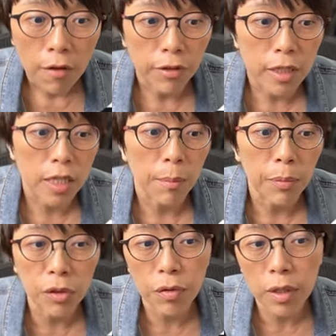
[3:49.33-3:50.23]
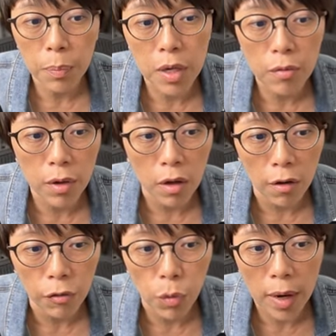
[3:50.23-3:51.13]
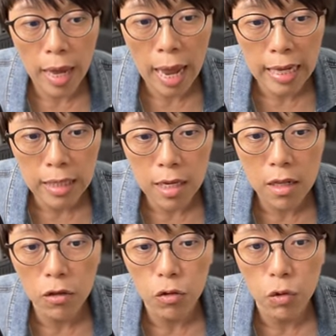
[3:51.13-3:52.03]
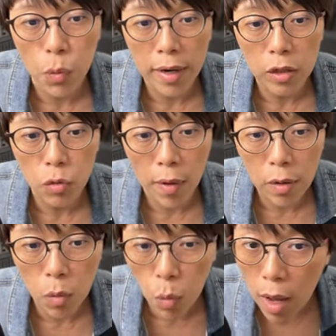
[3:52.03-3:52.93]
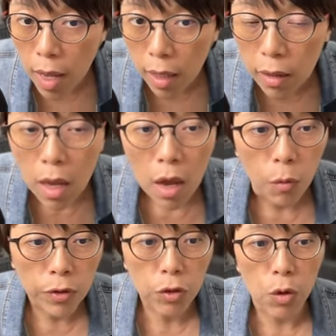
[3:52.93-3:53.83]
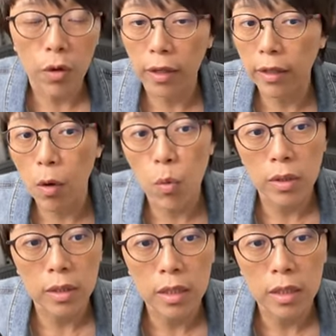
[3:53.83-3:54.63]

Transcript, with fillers: For example, during the period of 2018 to 2021, we saw that there was a